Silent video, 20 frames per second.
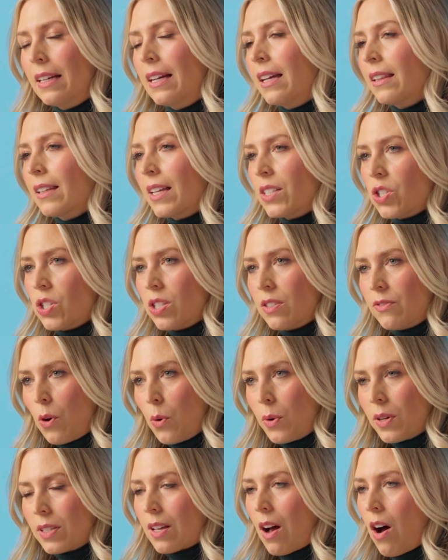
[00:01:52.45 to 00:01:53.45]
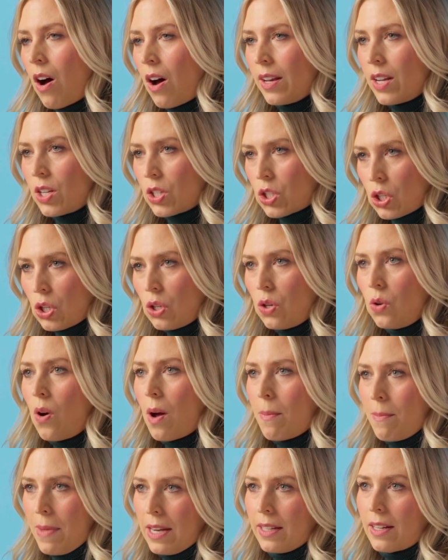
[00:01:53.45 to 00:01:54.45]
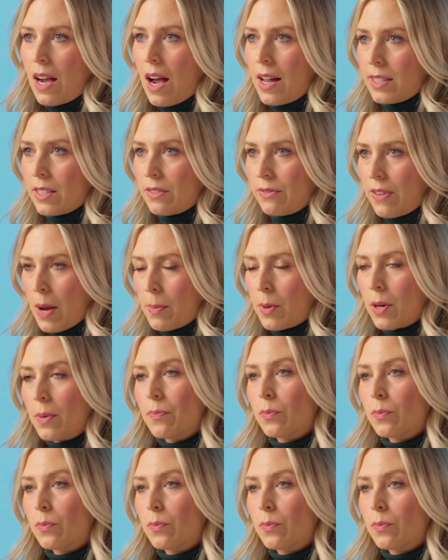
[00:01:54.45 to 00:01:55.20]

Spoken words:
let's just focus on 2 main kinds of fiber,